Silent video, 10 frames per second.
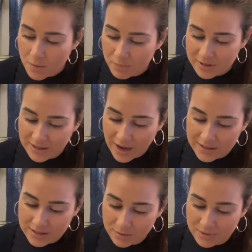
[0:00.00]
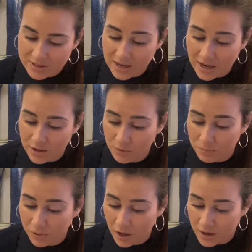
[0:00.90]
besides him, stained
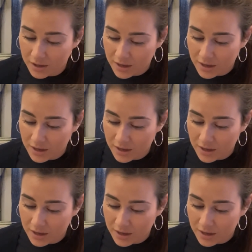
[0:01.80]
with blood.